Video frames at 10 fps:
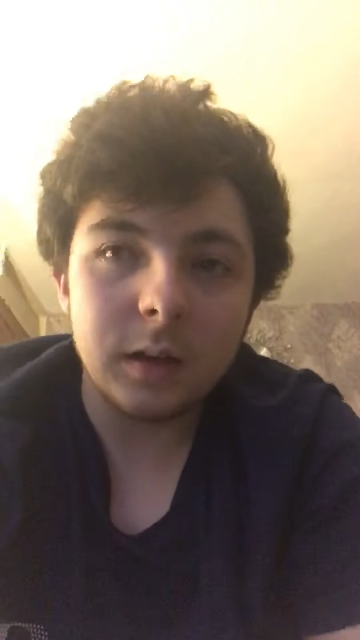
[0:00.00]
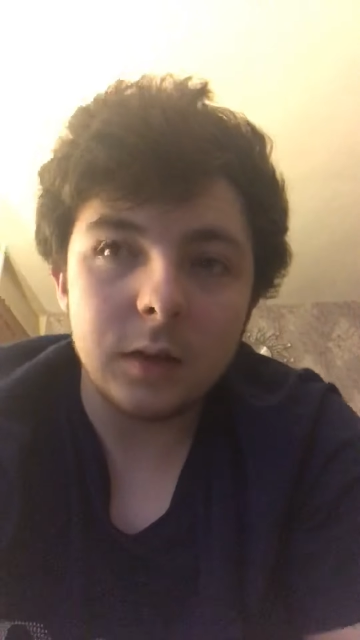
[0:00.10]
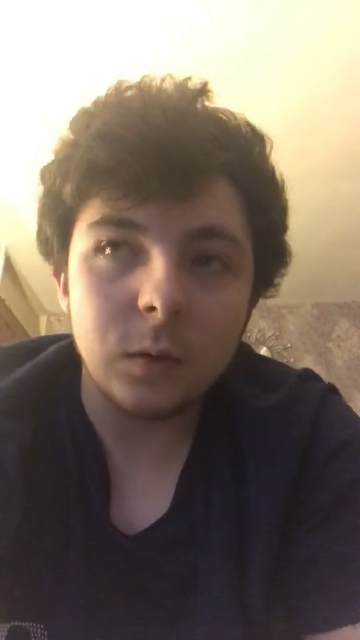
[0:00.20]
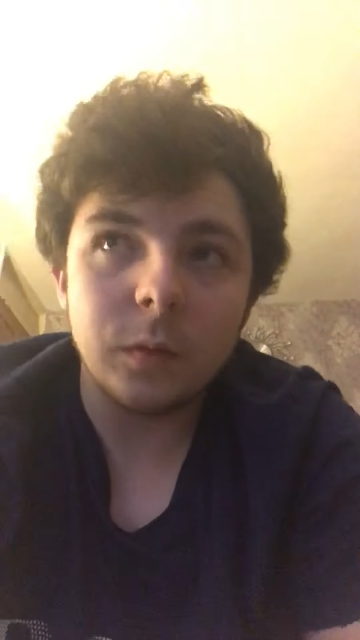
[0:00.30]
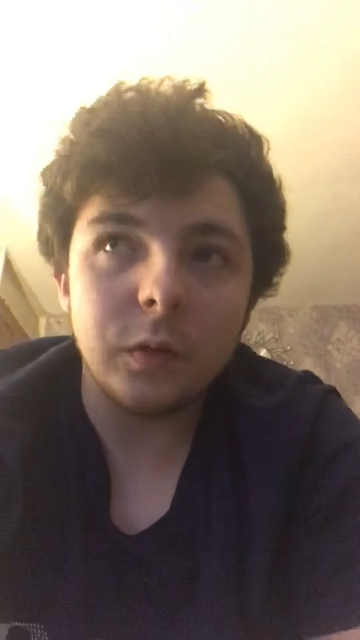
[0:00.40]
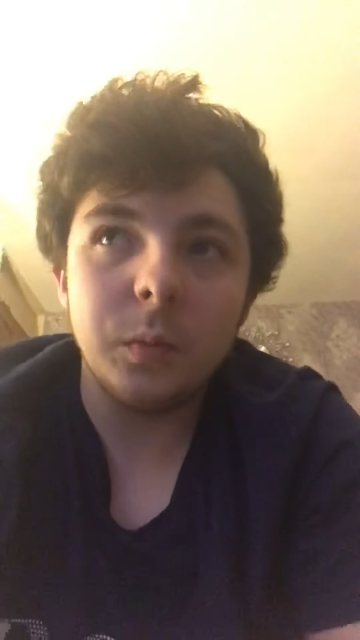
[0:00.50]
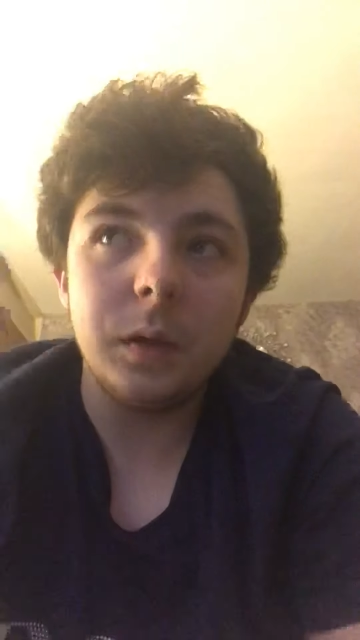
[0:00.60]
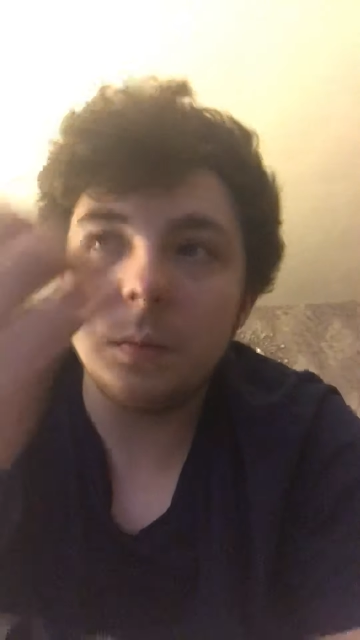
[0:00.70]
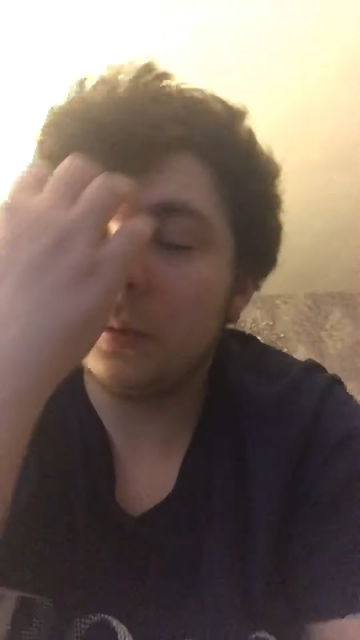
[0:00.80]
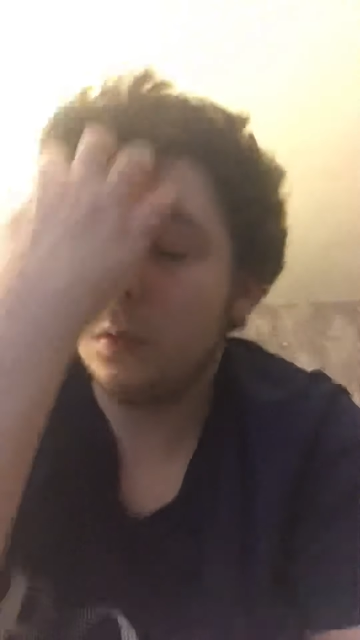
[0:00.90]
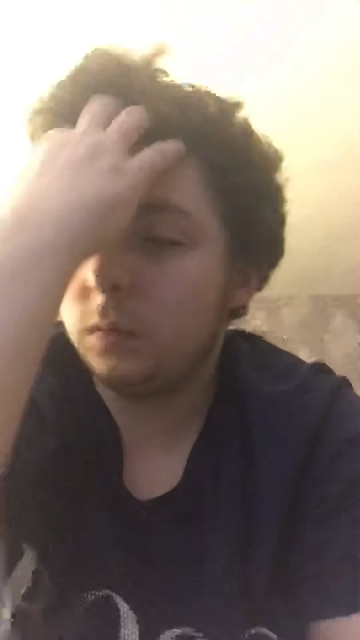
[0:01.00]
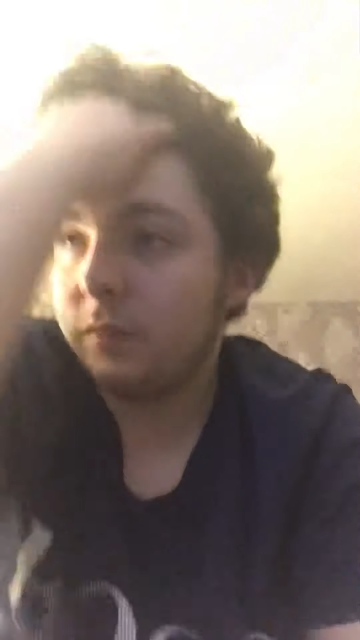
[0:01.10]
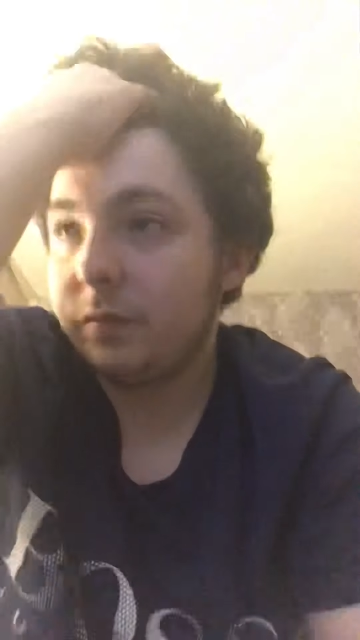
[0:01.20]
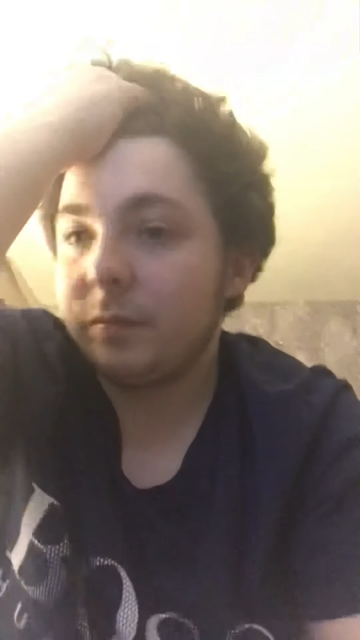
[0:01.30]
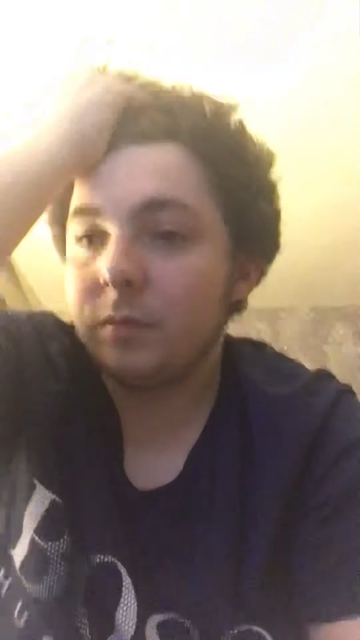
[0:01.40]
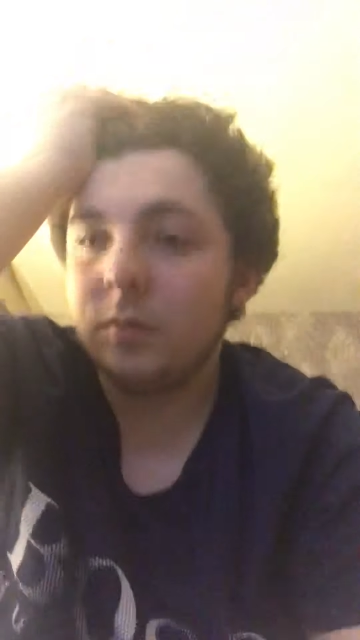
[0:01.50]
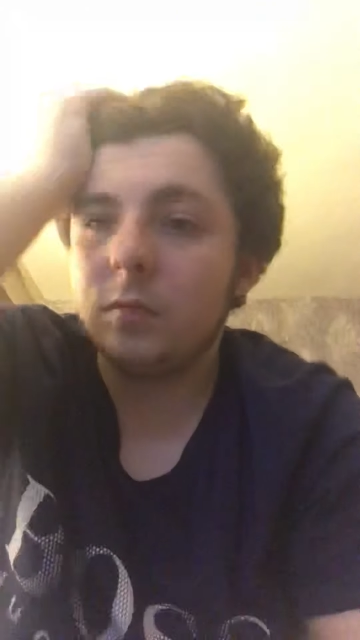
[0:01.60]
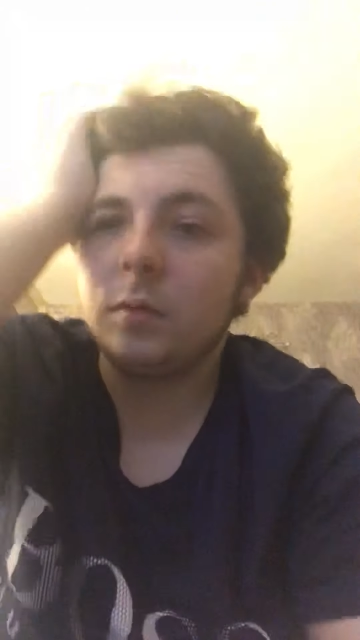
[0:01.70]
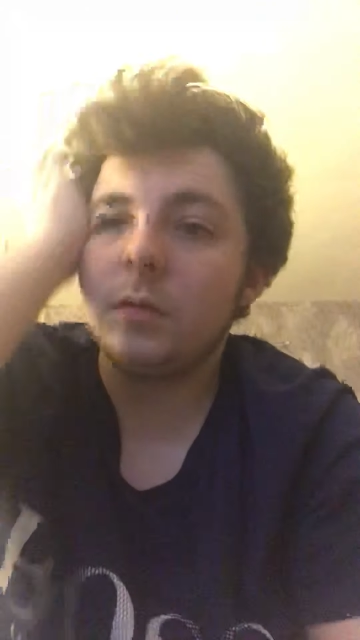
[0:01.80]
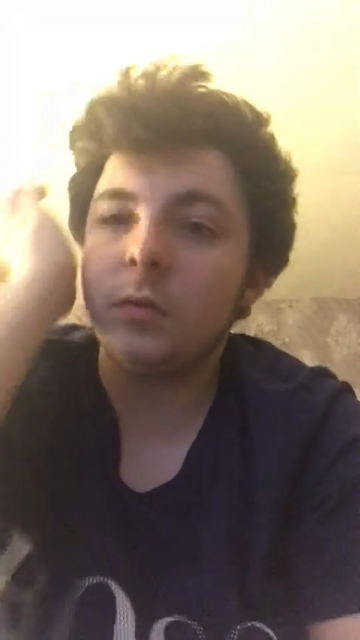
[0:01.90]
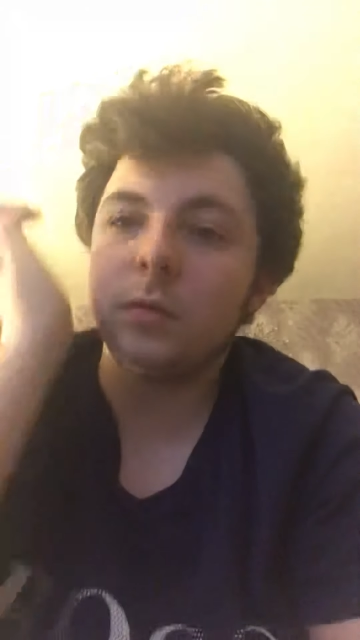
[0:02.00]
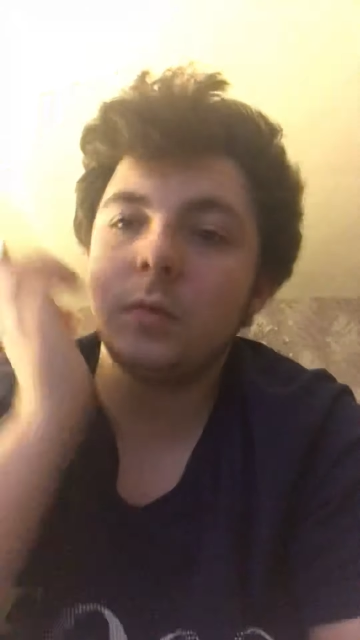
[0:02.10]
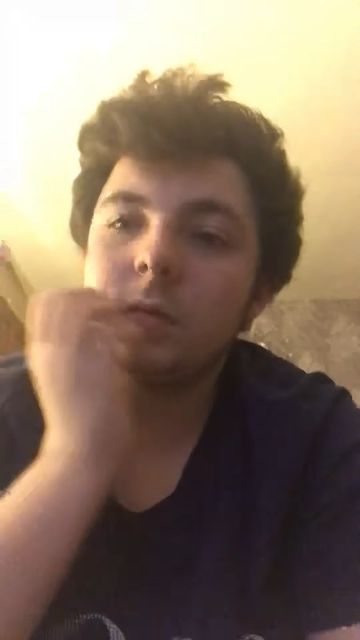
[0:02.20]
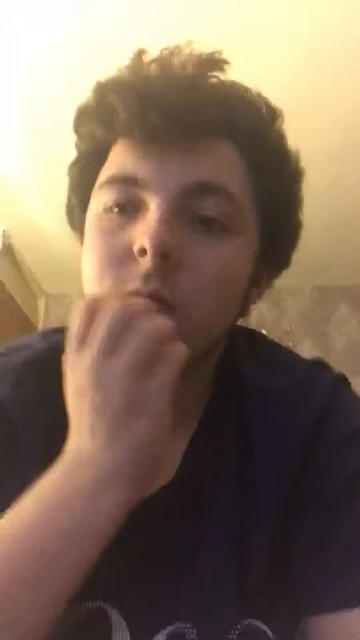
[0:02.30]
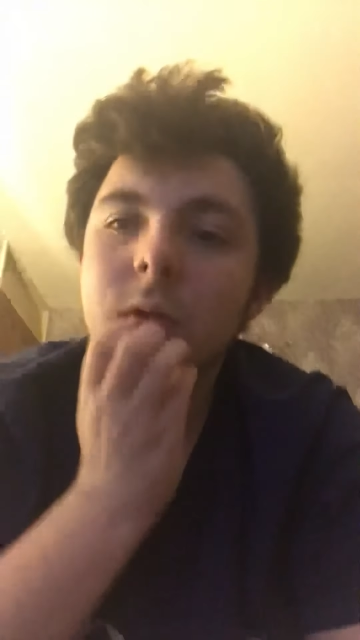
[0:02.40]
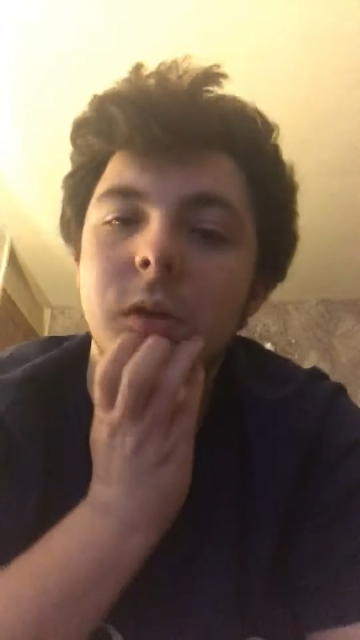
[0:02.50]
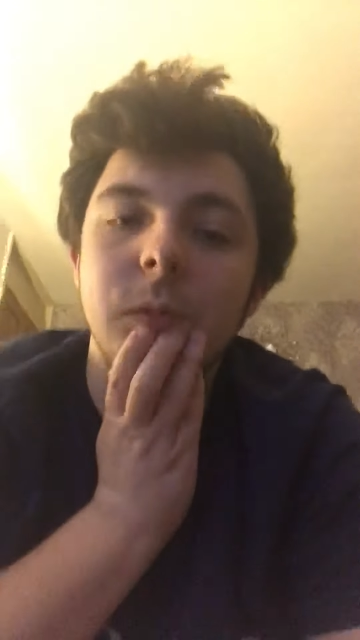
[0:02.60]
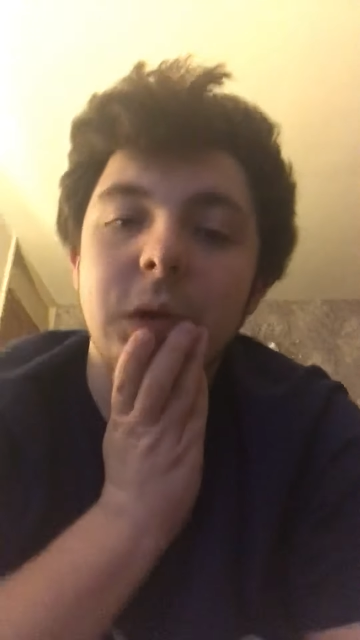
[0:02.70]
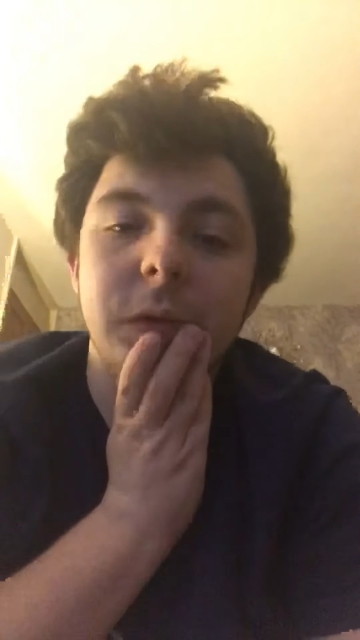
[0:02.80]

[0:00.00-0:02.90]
I know a few people who have